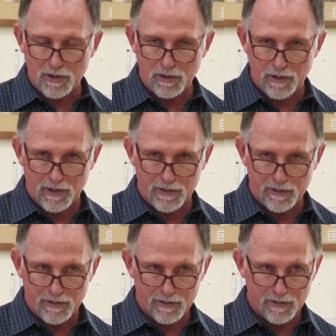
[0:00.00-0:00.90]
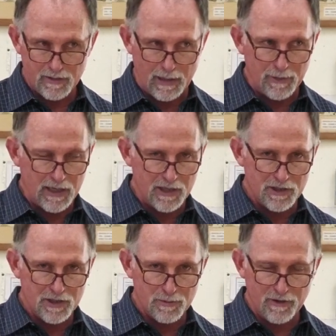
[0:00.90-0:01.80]
Lord.
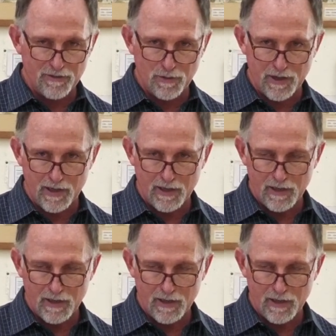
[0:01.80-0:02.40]
Lamentations three forty.